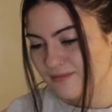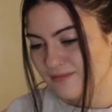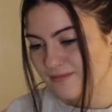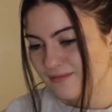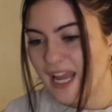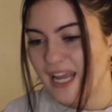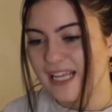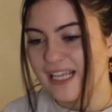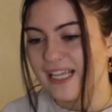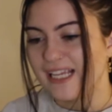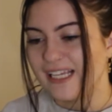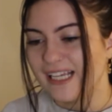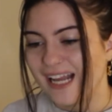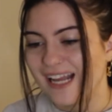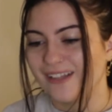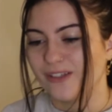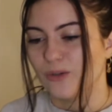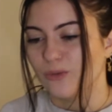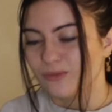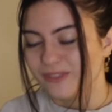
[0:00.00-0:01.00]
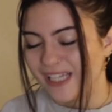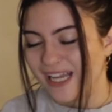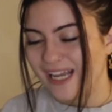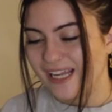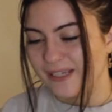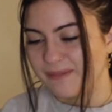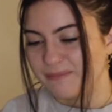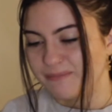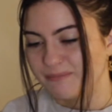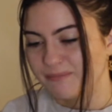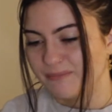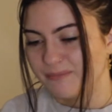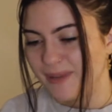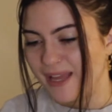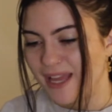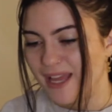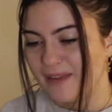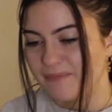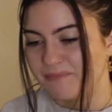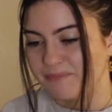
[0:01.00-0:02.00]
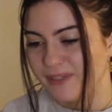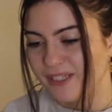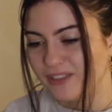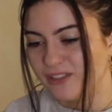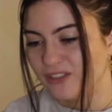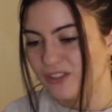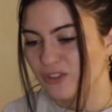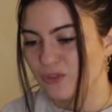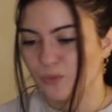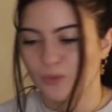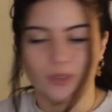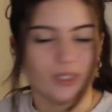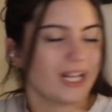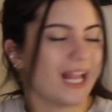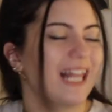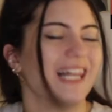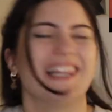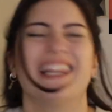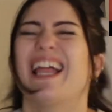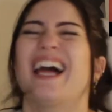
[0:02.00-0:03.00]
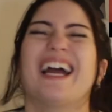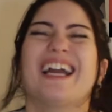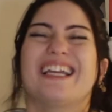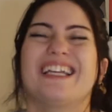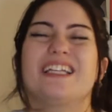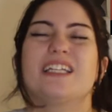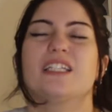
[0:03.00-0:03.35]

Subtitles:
I ain't got no type. Bad bitches, what I like.